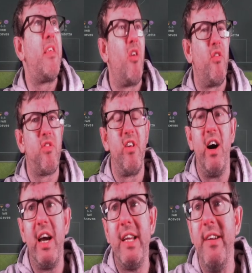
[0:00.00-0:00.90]

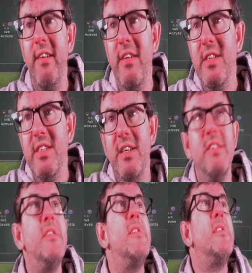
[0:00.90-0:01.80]
offside.
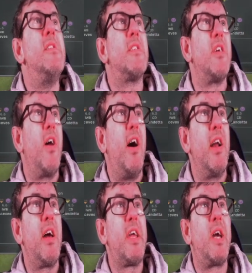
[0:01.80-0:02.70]
So the
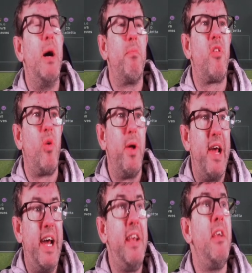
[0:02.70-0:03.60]
highlight comes to an
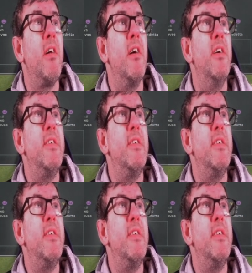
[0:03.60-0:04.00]
end.